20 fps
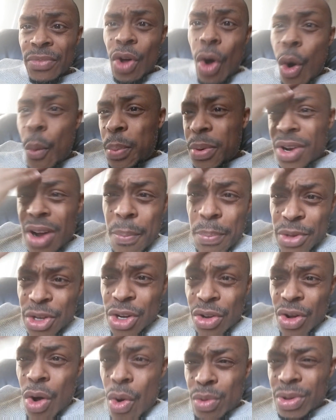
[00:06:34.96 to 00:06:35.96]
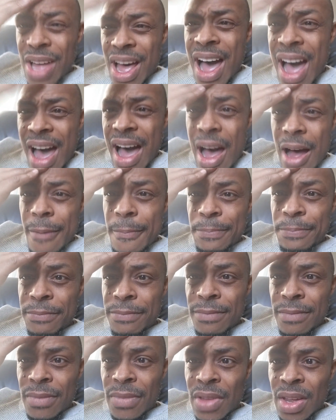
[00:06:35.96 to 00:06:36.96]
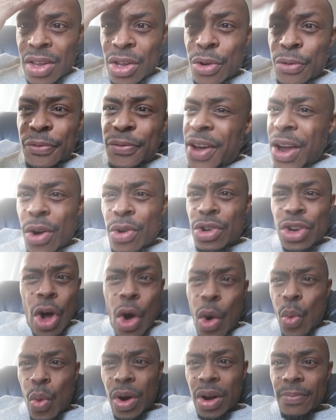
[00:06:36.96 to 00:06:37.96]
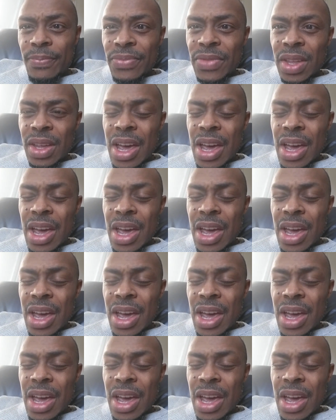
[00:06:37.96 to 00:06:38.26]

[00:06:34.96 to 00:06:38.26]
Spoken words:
Open up your own eye. You fear no one.